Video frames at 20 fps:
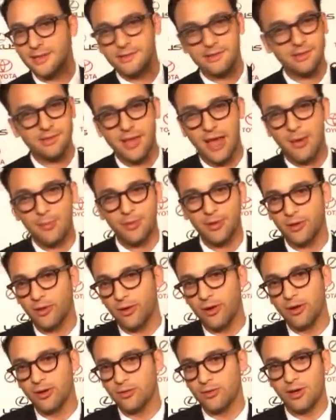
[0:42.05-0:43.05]
as is happening
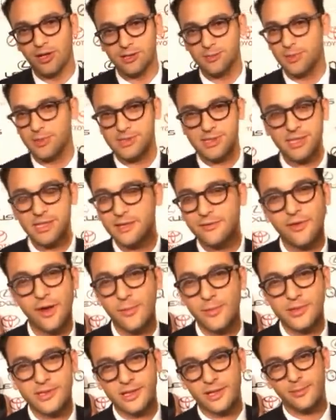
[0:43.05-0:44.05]
all across
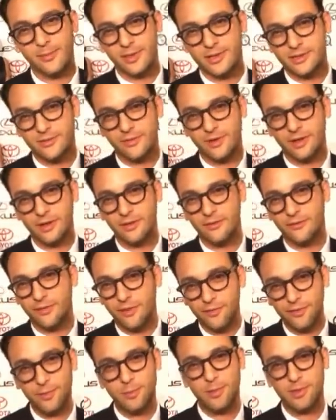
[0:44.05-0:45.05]
65% of Pennsylvania,
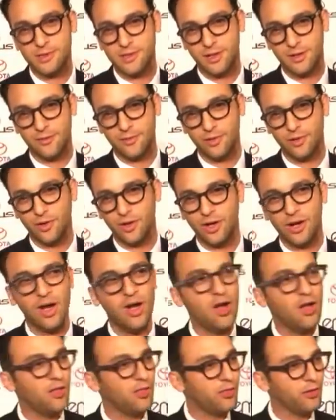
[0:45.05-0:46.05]
50% of New York,
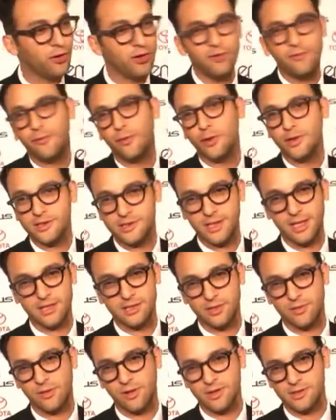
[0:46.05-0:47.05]
34
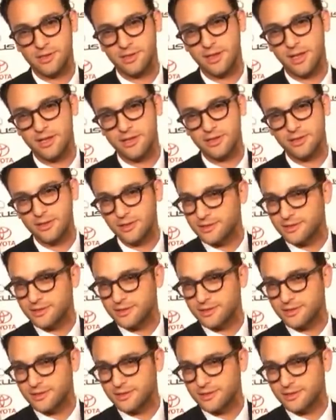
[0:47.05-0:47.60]
states across the nation.